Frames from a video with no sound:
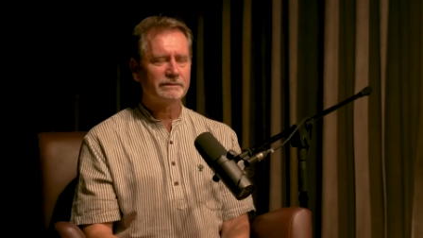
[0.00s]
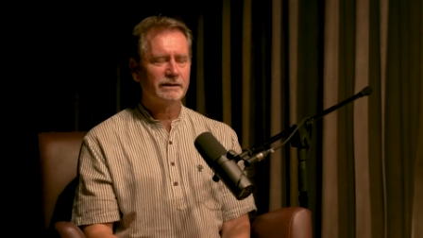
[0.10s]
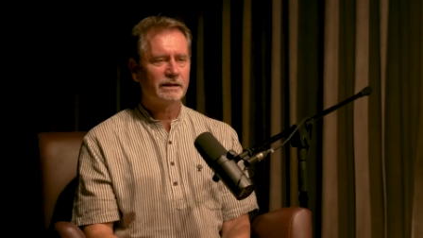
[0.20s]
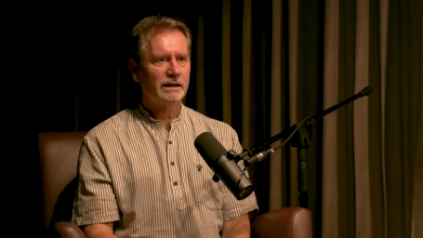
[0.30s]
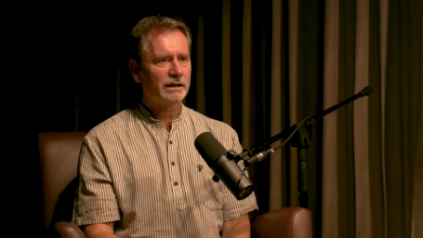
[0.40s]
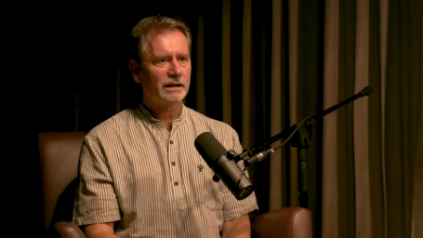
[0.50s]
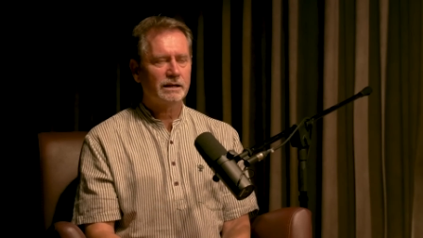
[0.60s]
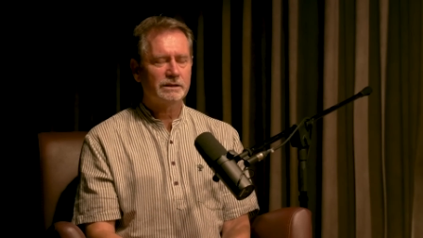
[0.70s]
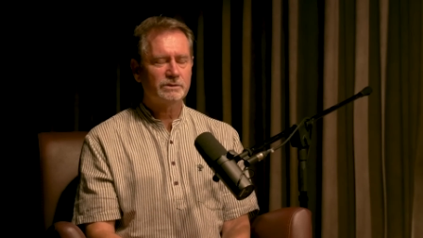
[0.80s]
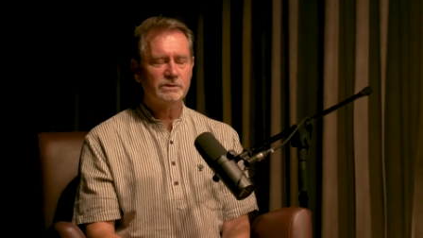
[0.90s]
And
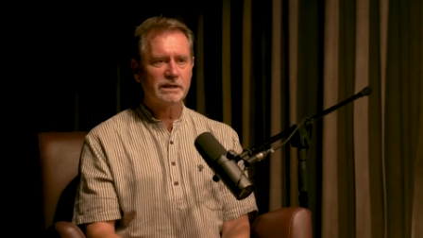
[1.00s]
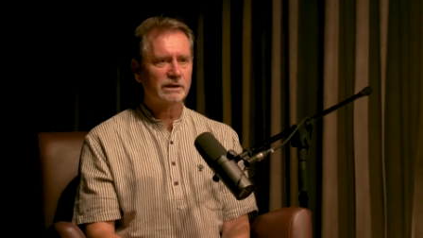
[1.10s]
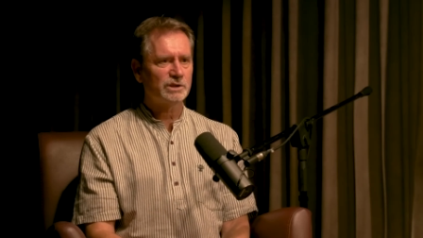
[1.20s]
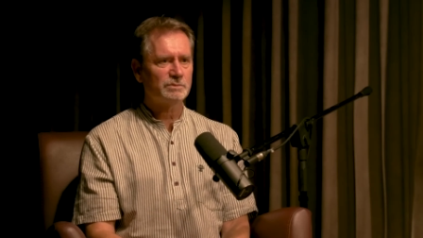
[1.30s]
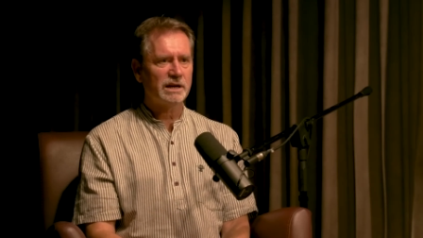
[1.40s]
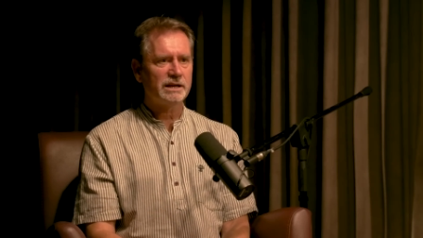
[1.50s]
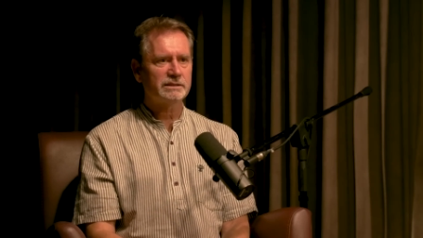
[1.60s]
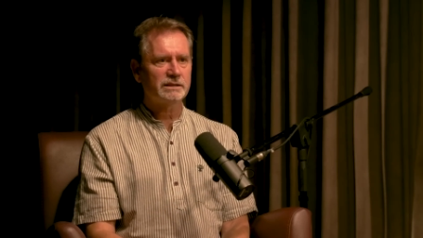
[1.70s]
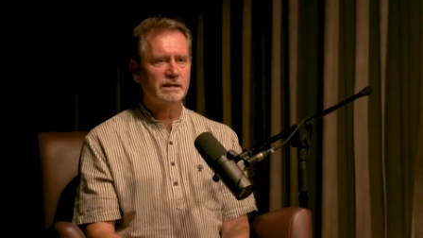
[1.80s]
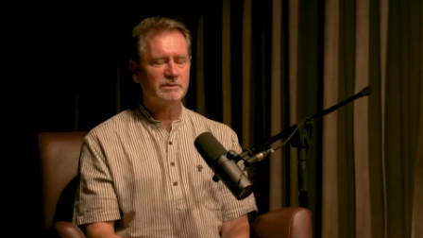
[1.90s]
as soon as I close my
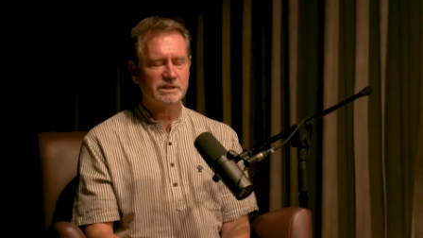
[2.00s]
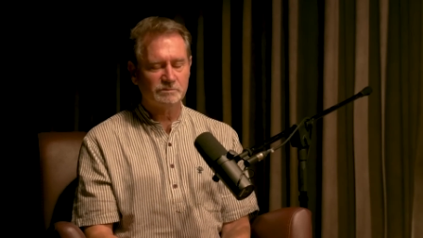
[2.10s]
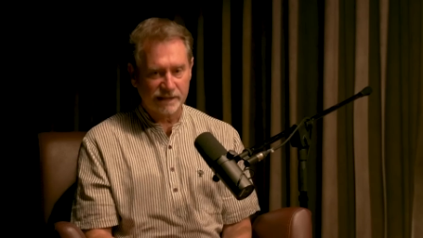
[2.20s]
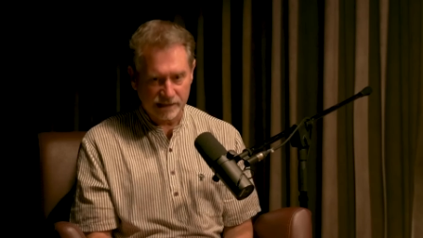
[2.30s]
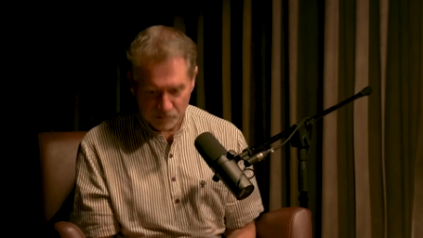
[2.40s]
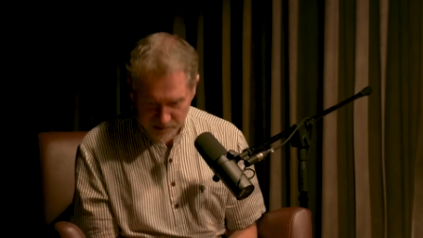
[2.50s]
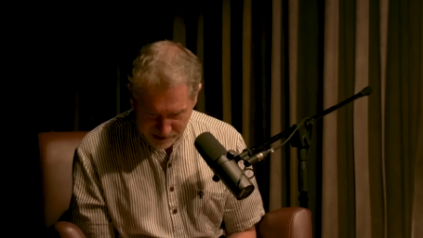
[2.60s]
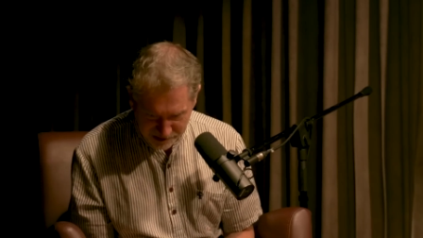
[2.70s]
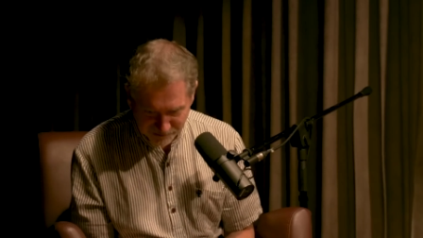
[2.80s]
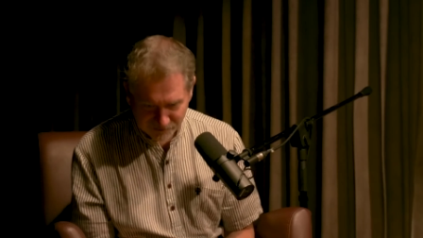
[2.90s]
eyes, my head would
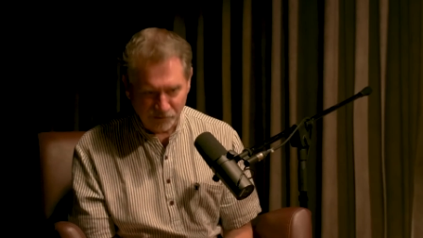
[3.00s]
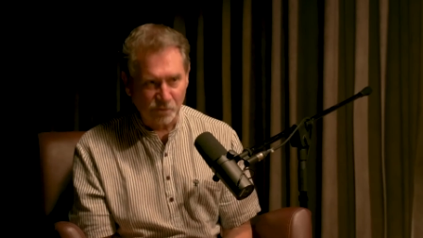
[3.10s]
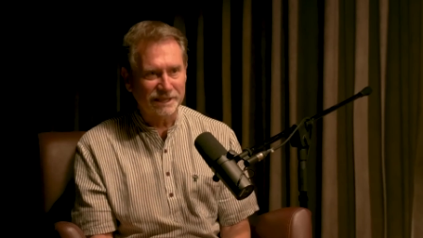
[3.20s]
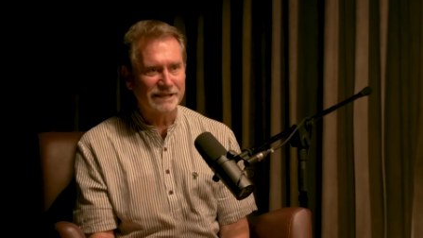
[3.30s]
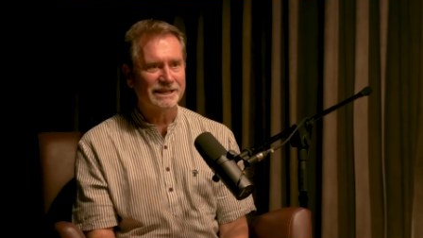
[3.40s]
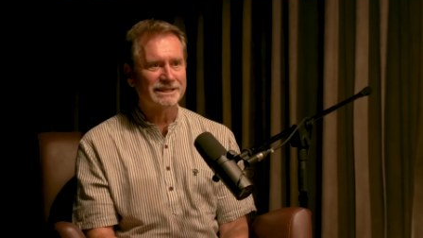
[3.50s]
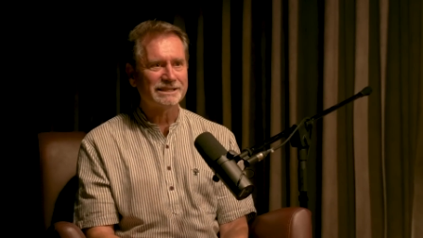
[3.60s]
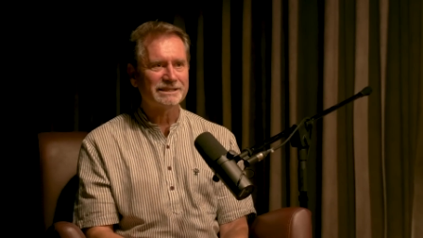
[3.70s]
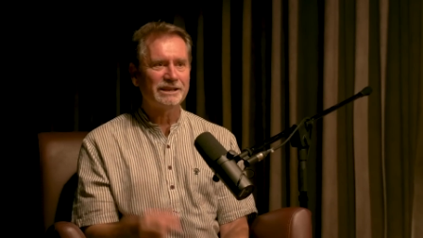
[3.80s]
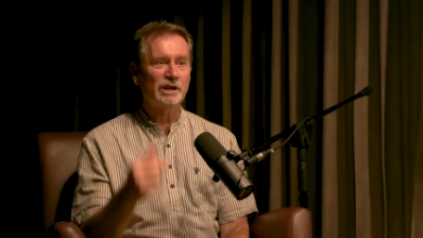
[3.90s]
just fall down like
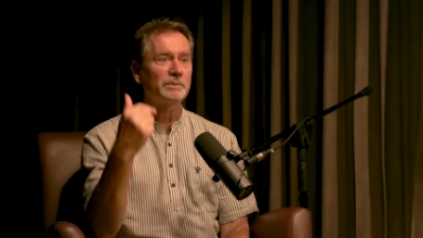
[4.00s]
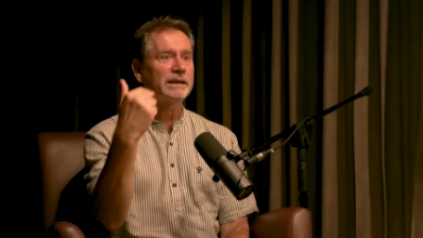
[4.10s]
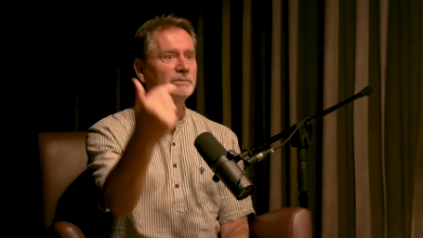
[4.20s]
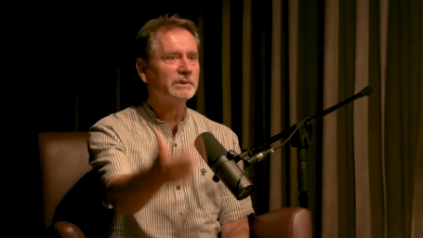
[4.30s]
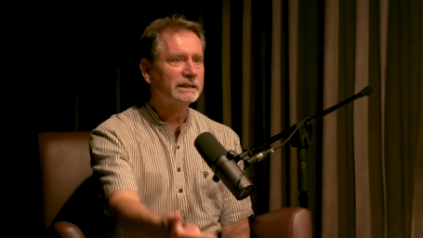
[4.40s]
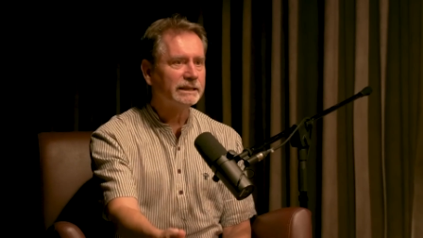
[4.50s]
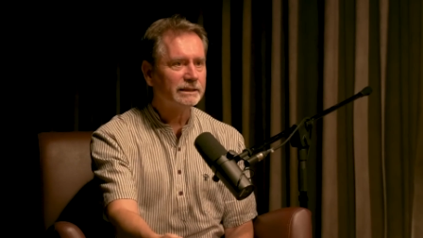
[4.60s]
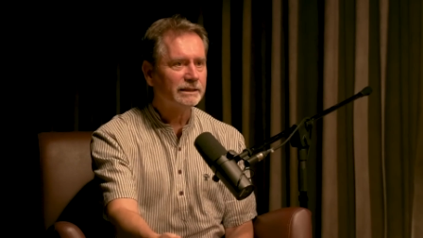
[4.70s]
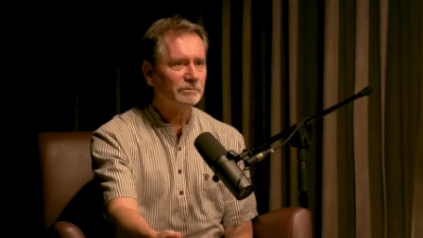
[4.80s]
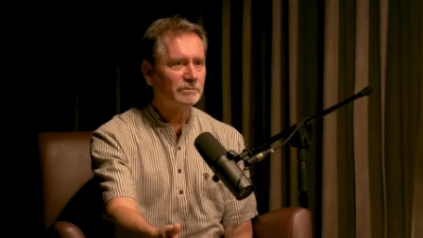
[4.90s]
this. And I kept on
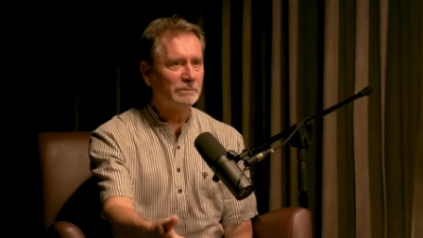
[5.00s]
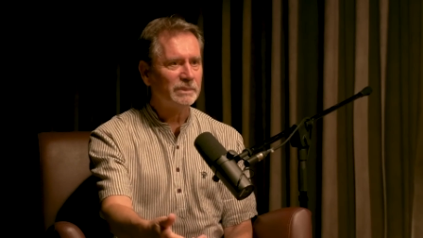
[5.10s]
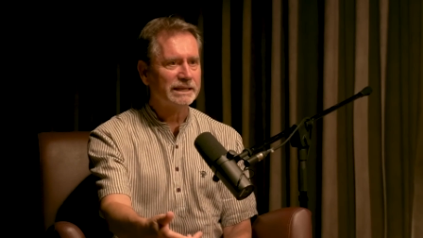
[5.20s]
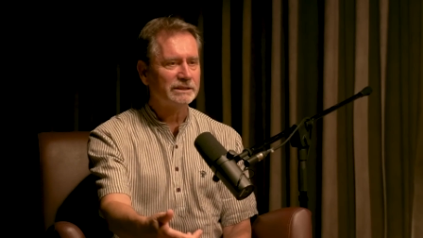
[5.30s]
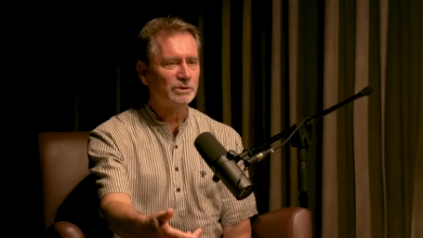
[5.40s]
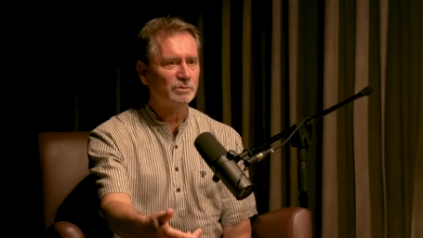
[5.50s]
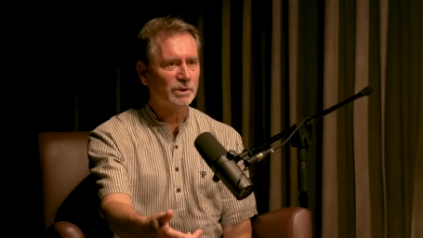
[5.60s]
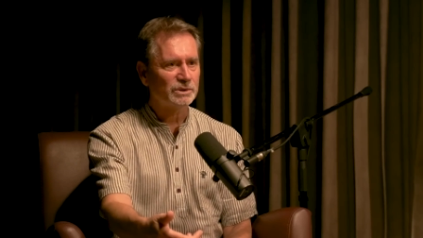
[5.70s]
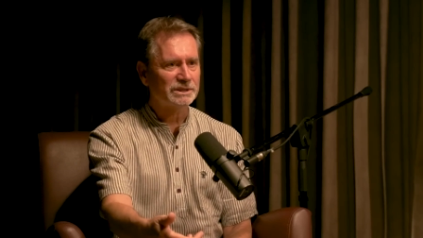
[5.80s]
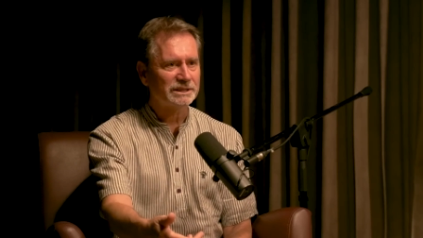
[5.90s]
bumping into the
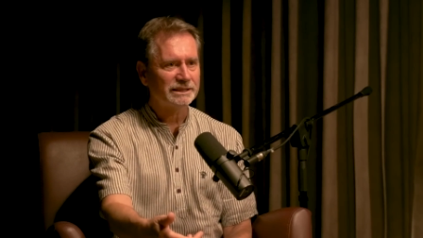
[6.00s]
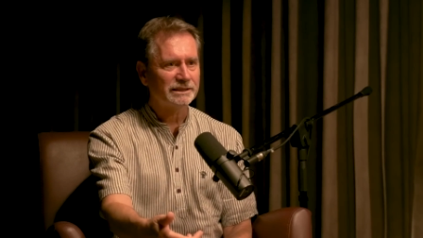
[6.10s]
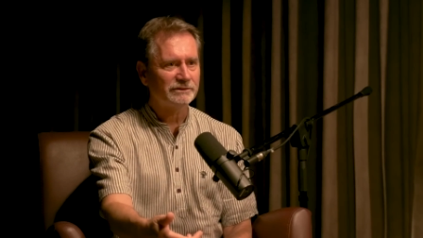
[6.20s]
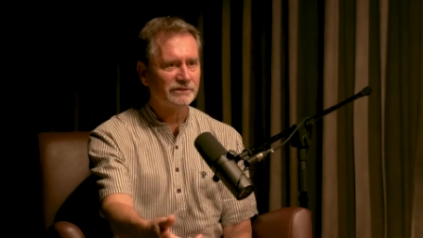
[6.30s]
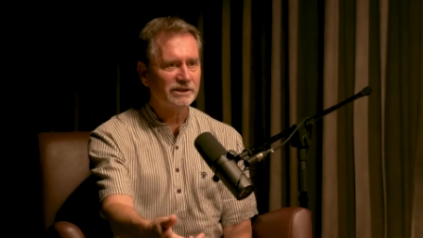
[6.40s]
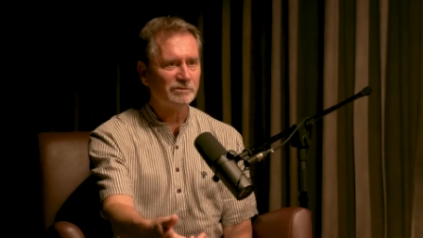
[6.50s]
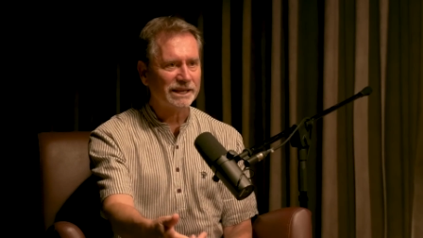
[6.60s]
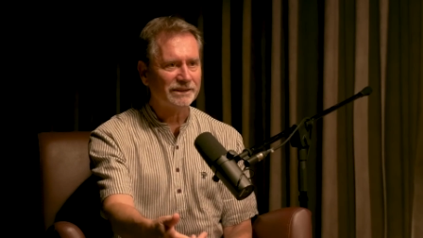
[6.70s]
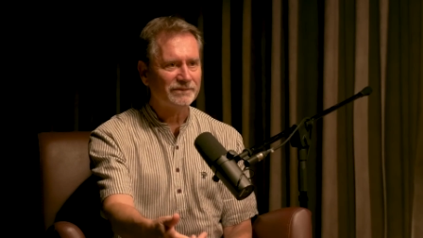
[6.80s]
person in front of me.